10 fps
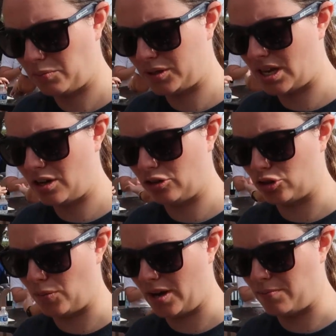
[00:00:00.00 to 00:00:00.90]

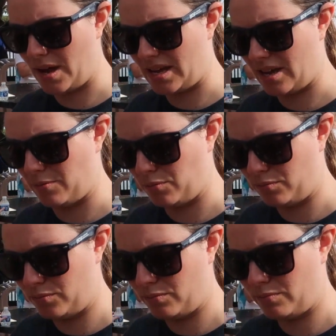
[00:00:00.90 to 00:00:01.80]
potatoes
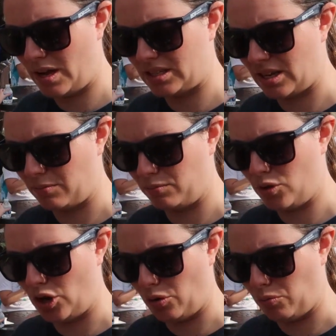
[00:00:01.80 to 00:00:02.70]
makes it,
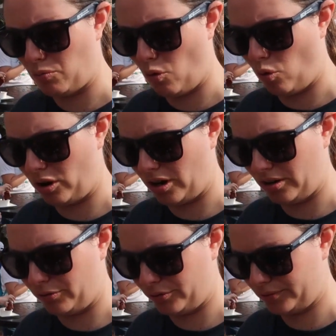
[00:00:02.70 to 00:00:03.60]
you know, more of.